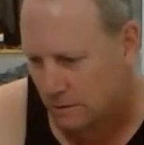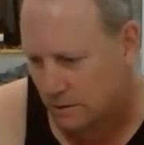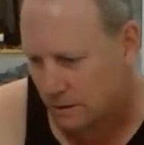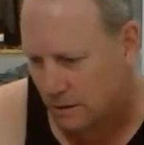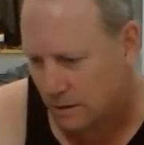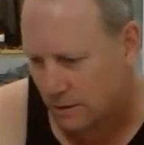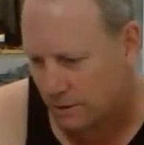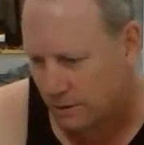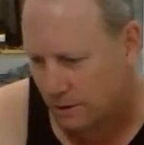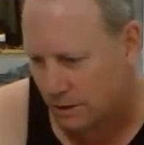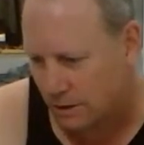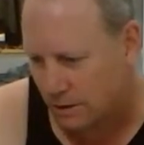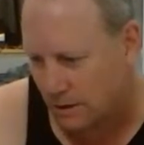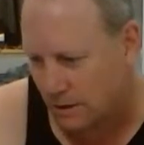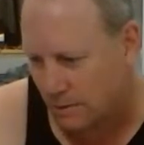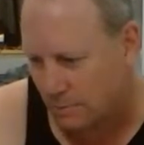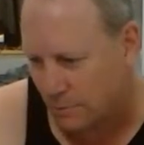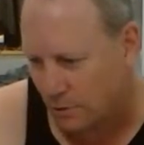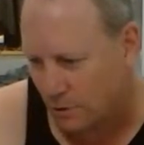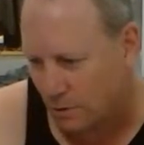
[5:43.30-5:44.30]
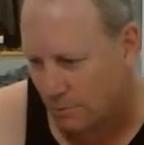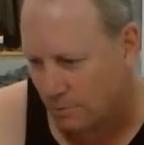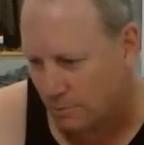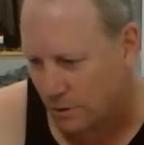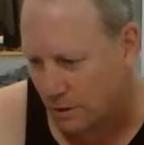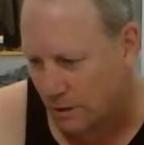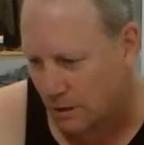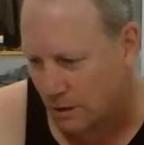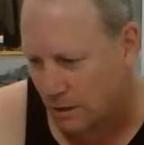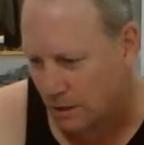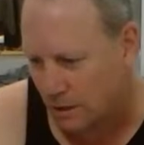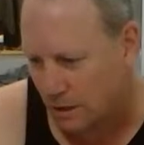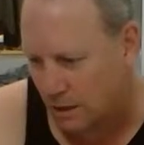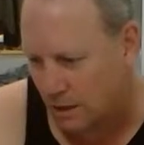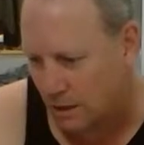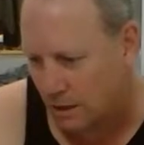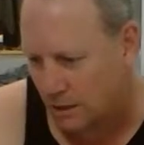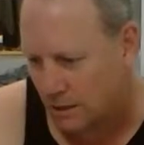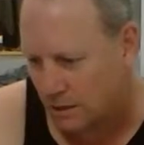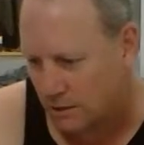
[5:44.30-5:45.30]
And I think that might be
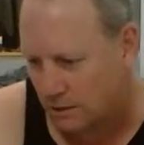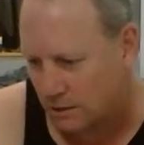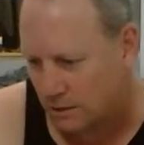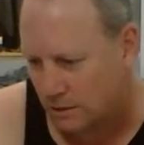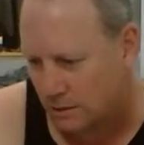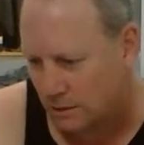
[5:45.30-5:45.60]
it.